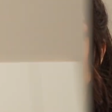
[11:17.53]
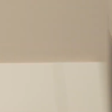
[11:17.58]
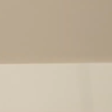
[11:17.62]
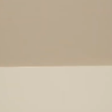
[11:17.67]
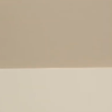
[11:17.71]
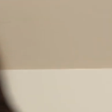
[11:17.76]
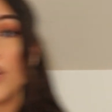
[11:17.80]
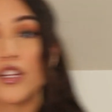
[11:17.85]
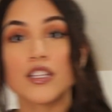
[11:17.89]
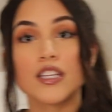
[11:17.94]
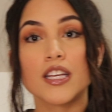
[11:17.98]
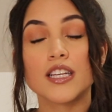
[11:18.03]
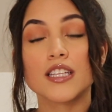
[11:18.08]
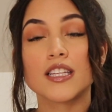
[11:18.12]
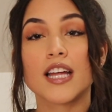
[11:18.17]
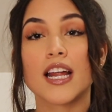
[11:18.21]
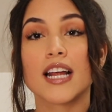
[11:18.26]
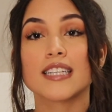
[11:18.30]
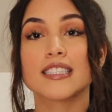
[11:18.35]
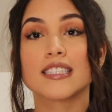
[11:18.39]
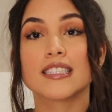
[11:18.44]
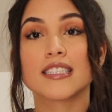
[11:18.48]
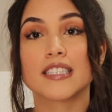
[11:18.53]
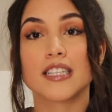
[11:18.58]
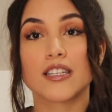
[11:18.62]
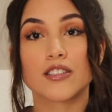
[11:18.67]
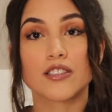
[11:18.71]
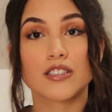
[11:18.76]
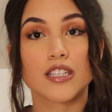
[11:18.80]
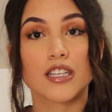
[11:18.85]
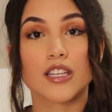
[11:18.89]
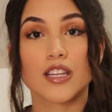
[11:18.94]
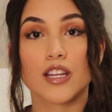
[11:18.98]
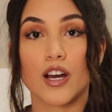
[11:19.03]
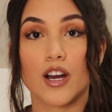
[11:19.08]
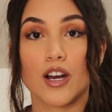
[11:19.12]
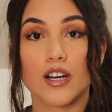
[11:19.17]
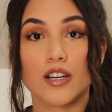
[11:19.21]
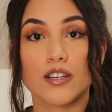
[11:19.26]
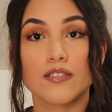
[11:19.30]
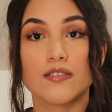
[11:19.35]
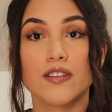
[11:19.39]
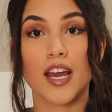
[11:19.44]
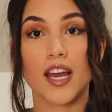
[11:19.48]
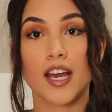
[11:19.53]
Another thing that I seriously love,